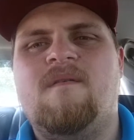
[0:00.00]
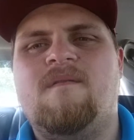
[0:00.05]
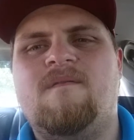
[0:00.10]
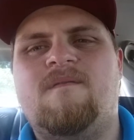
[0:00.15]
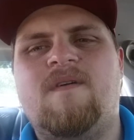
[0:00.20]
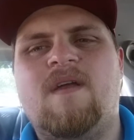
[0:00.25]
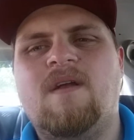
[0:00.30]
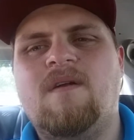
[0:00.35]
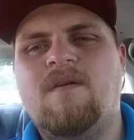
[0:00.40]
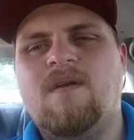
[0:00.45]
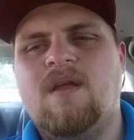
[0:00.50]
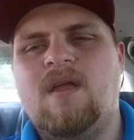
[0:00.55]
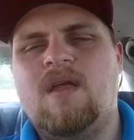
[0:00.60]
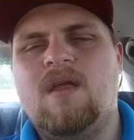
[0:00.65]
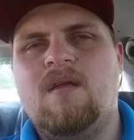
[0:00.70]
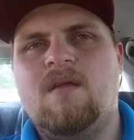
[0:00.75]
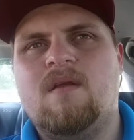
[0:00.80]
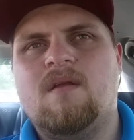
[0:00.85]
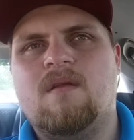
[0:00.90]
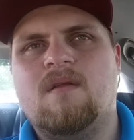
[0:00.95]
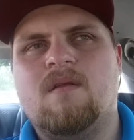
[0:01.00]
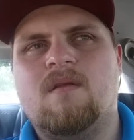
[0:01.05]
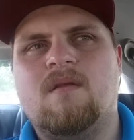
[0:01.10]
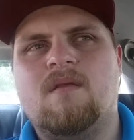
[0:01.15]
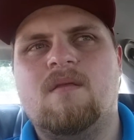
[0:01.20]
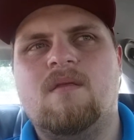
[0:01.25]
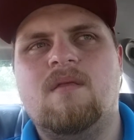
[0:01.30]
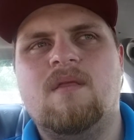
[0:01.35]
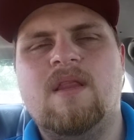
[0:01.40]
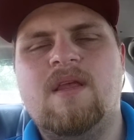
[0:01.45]
Very
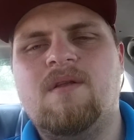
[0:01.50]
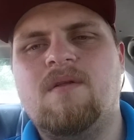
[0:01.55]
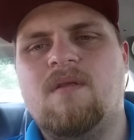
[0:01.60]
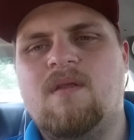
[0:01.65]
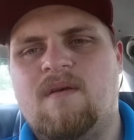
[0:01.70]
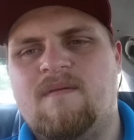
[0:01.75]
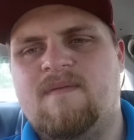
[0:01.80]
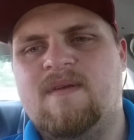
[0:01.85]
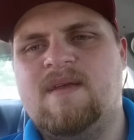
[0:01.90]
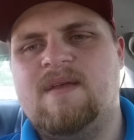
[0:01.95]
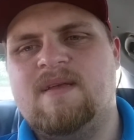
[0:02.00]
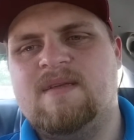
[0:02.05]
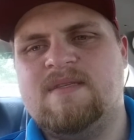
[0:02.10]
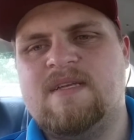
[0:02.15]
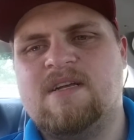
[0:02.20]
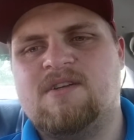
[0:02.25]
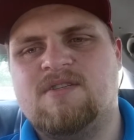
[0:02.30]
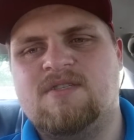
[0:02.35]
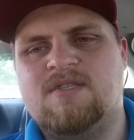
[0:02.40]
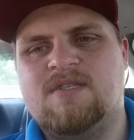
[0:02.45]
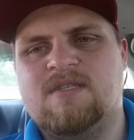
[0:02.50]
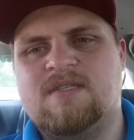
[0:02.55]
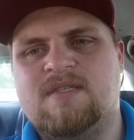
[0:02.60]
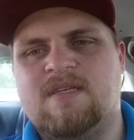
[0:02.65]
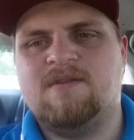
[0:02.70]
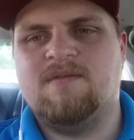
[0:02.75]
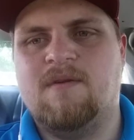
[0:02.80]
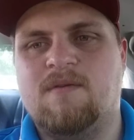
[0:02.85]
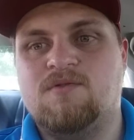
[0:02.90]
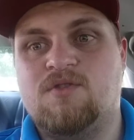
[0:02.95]
little of it is actually just
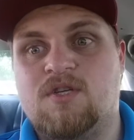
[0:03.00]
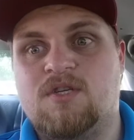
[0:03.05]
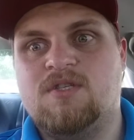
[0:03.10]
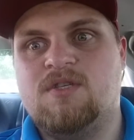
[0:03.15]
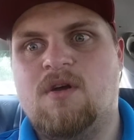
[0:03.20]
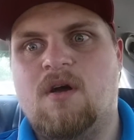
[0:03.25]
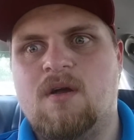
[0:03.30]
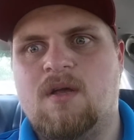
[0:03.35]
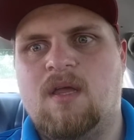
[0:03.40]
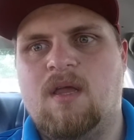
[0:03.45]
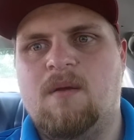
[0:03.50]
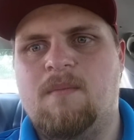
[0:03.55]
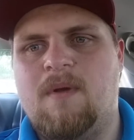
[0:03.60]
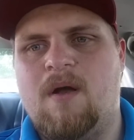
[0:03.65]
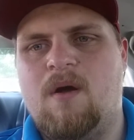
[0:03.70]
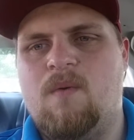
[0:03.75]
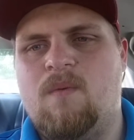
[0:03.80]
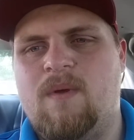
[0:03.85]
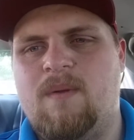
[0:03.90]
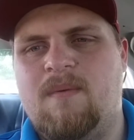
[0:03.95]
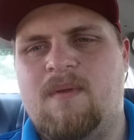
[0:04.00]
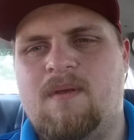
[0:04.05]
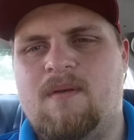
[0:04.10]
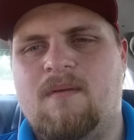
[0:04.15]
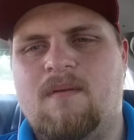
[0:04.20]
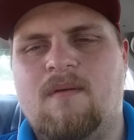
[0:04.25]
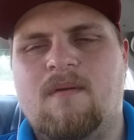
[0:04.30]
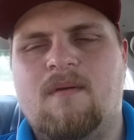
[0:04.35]
sitting around just talking about women.